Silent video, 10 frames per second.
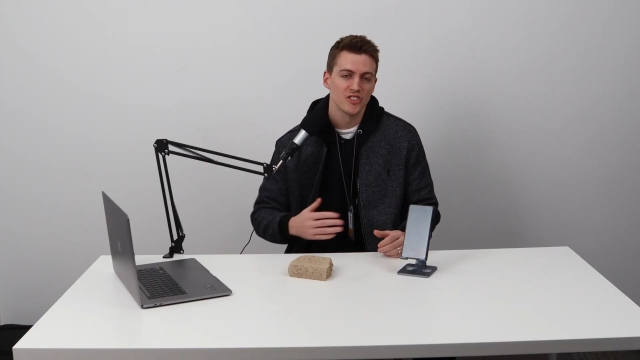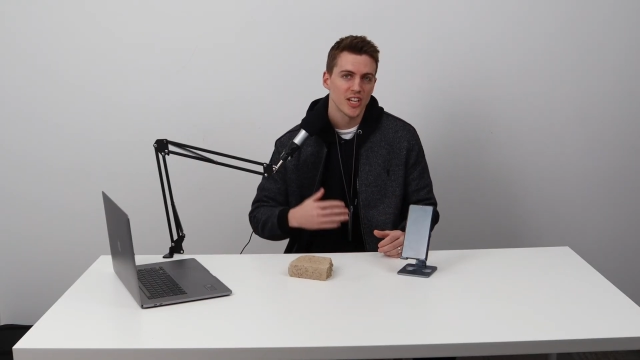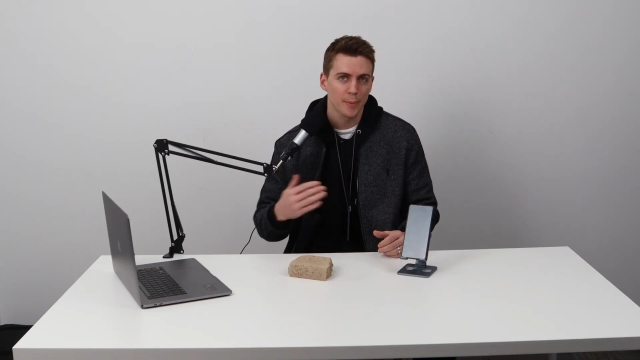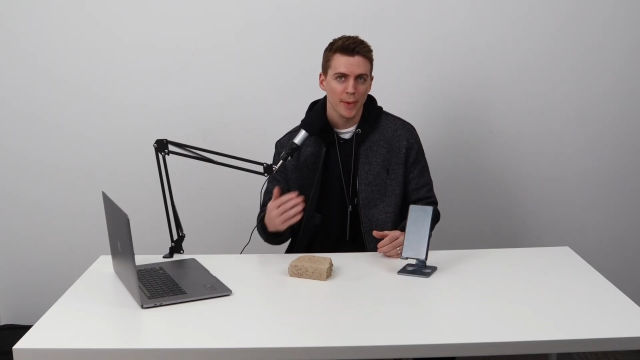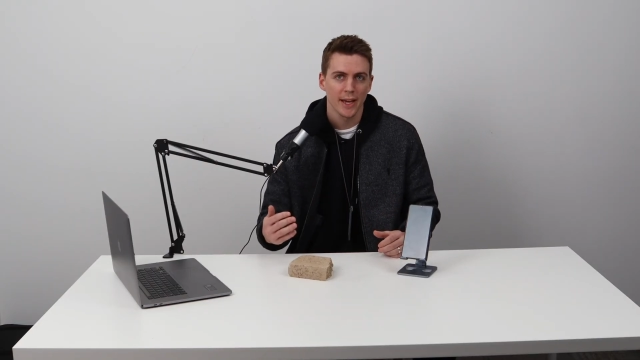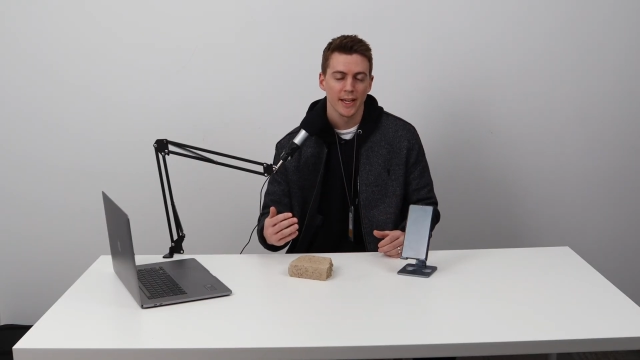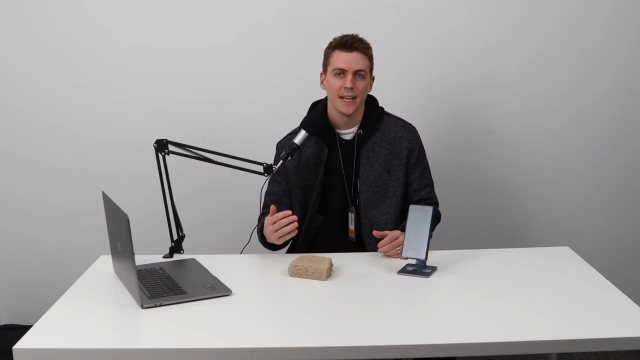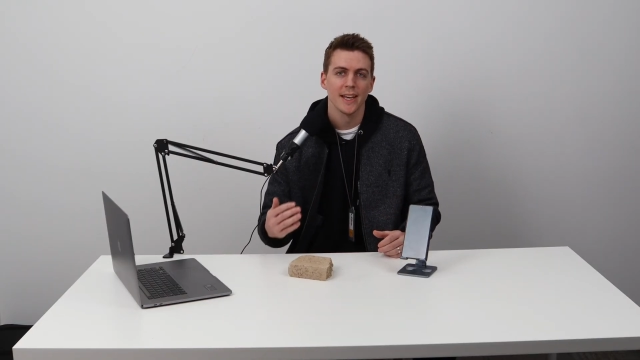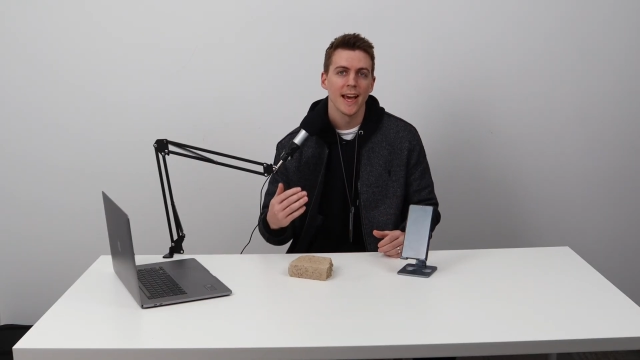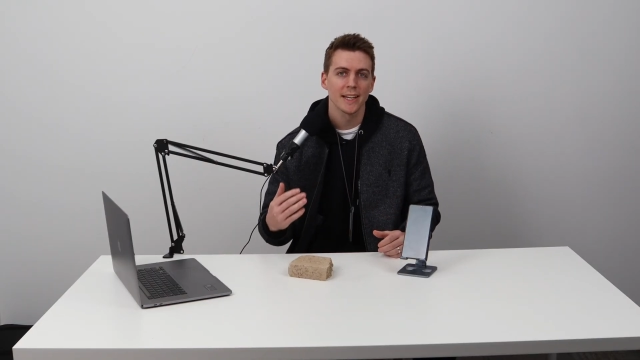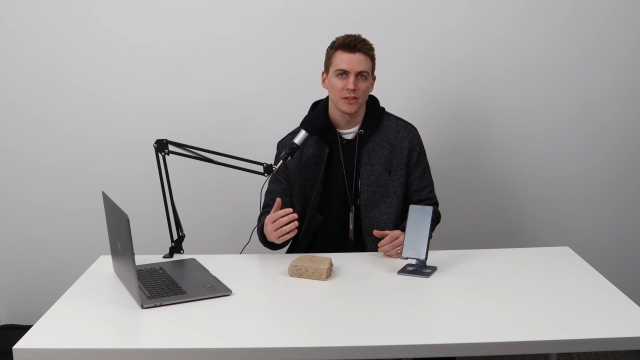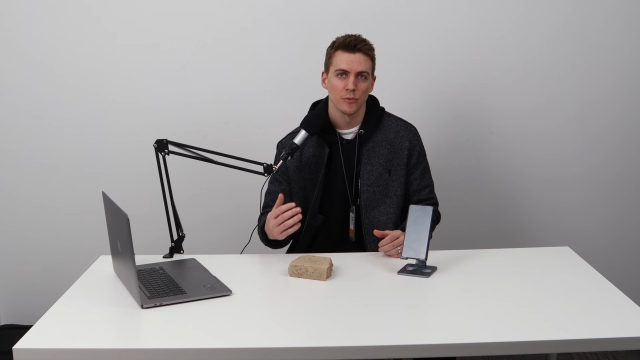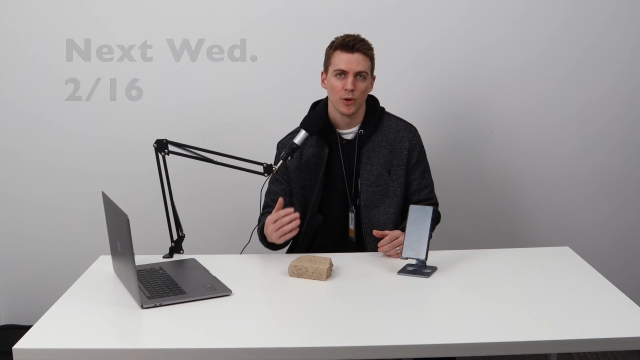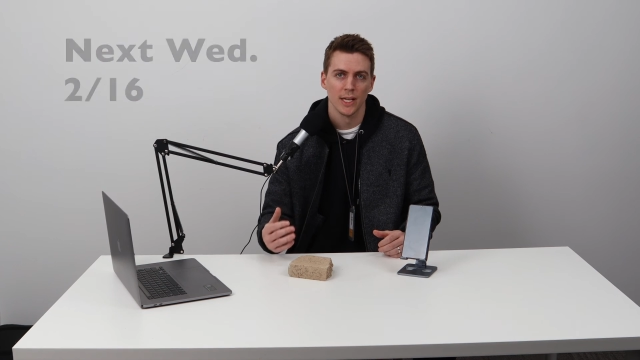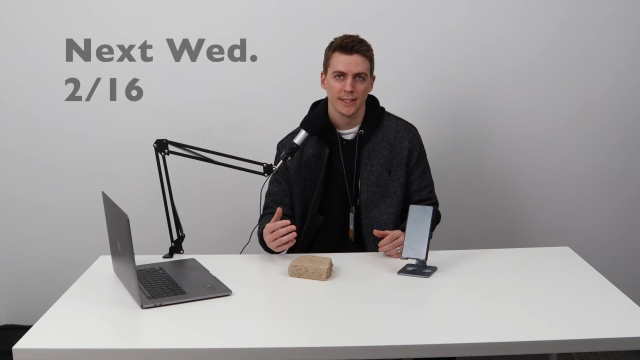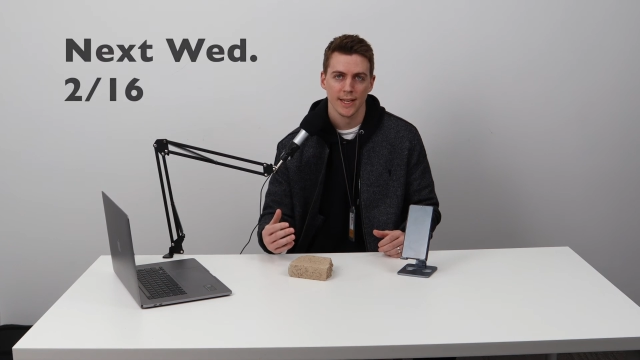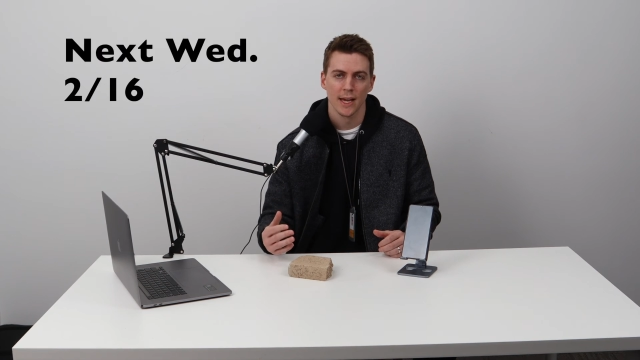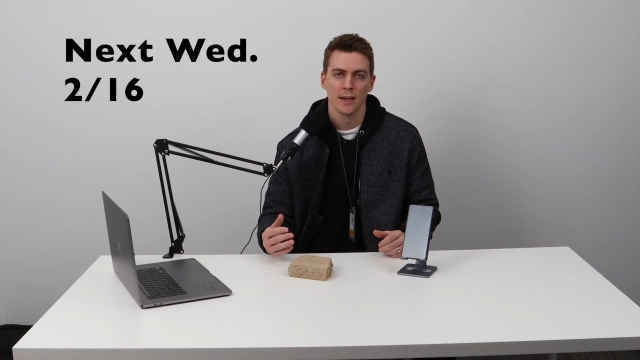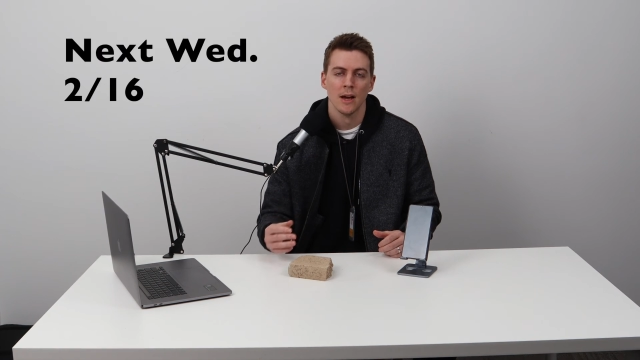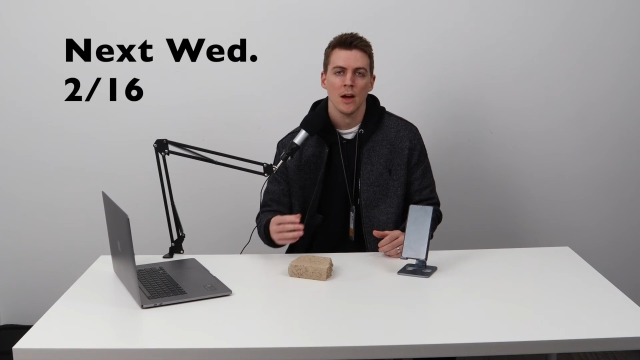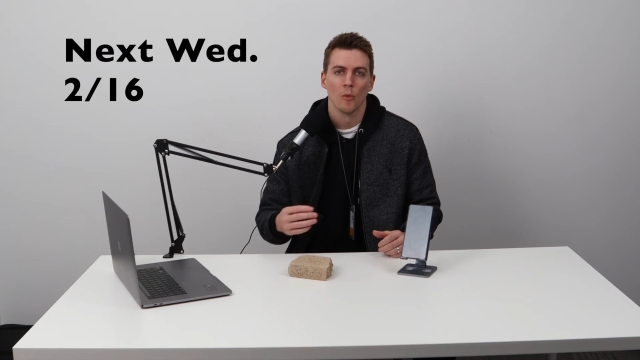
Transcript: Check back in next Wednesday